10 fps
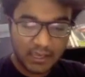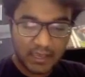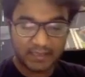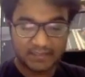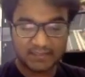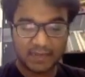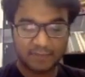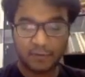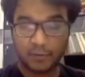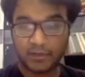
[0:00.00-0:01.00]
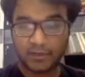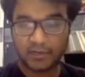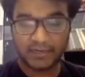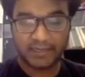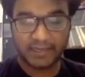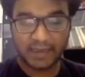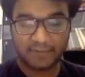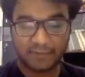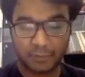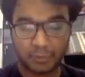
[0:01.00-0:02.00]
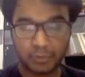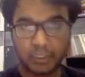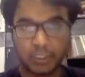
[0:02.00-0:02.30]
is that we don't really have to